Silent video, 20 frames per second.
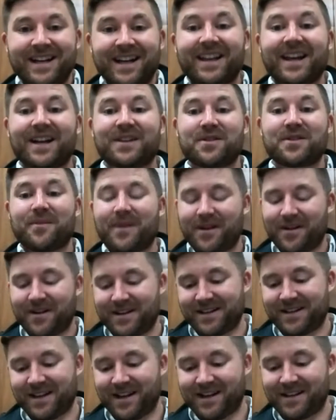That's what
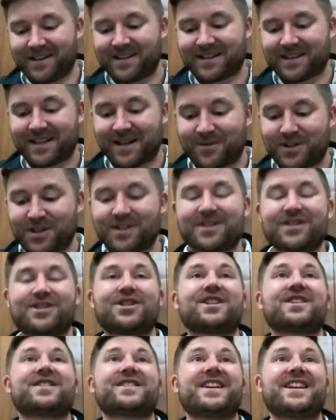Mary does, except she doesn't
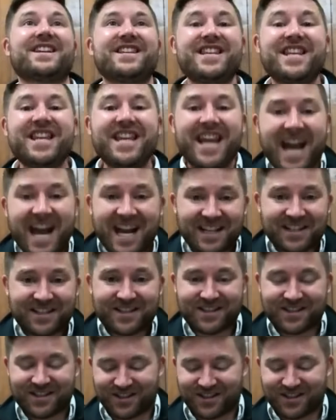just say, yes.